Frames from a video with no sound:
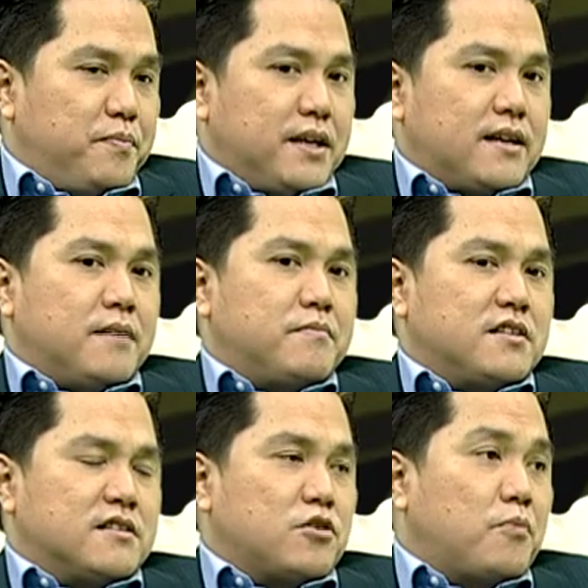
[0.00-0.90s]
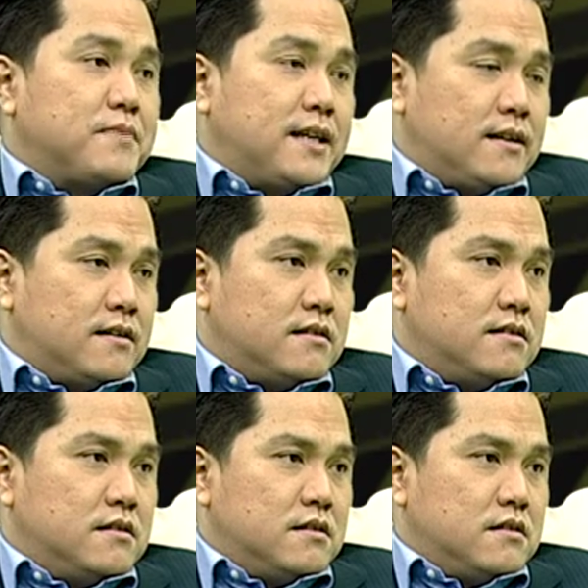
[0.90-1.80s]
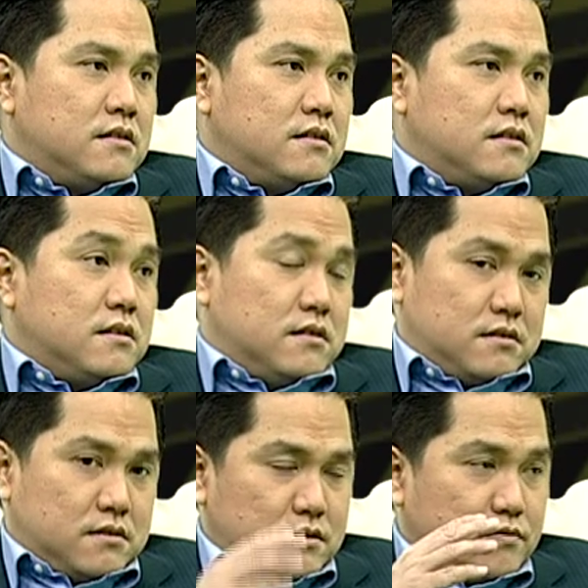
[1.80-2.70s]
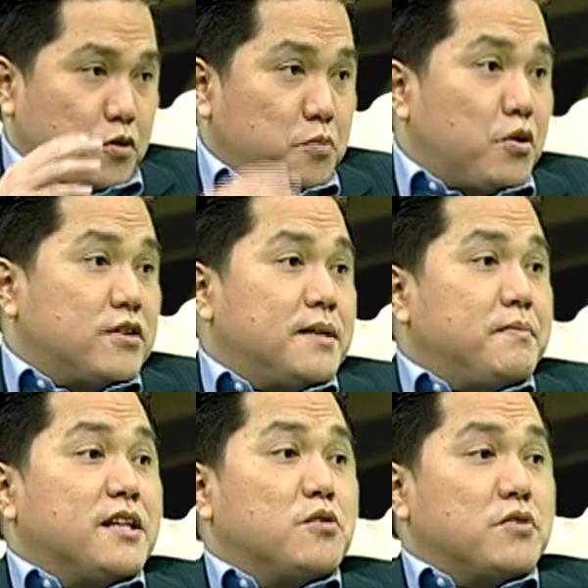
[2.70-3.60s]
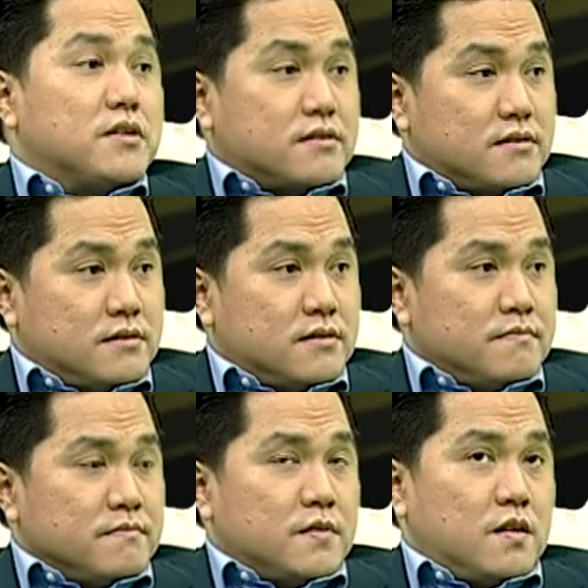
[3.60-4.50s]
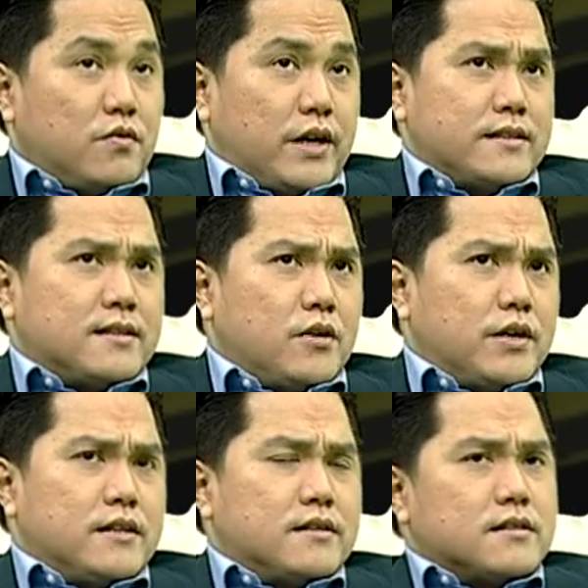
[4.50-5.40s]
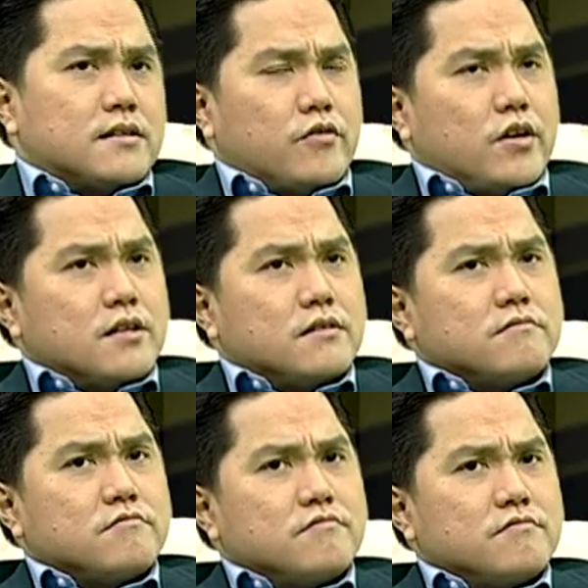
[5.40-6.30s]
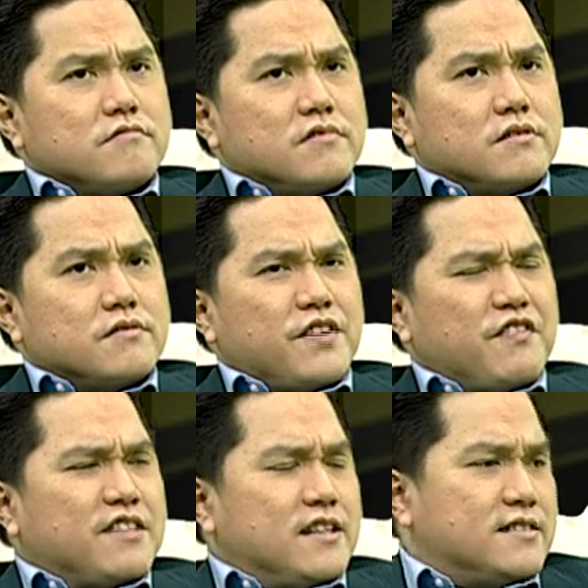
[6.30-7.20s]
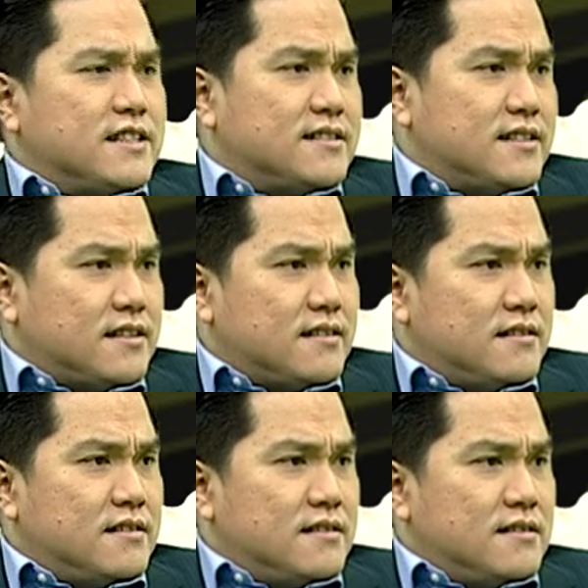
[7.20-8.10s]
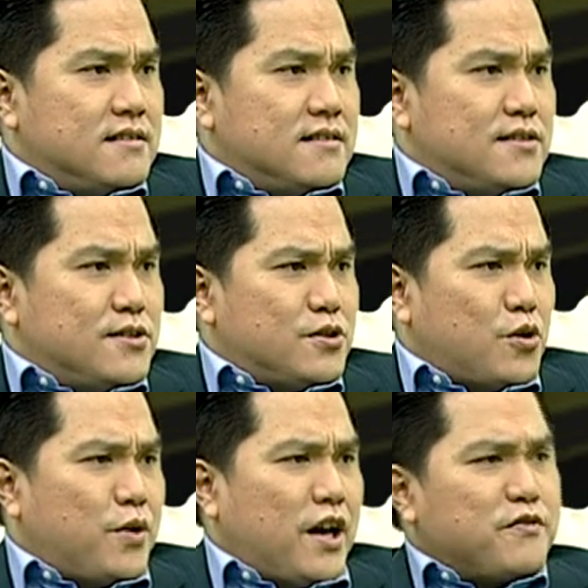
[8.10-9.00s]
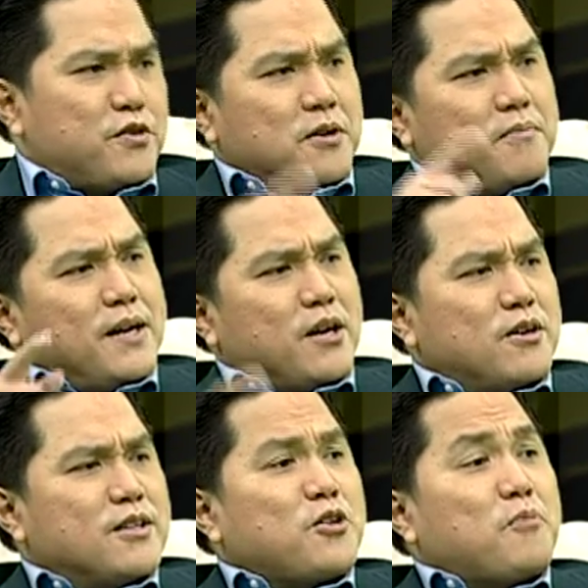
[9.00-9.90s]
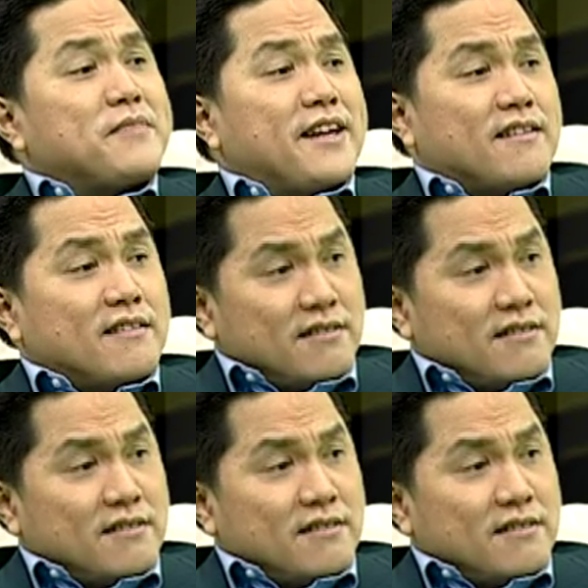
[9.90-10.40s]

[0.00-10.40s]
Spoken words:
become the top 10 football team in the world. Right now, Inter run 15, 16. So we have to come back on the top 10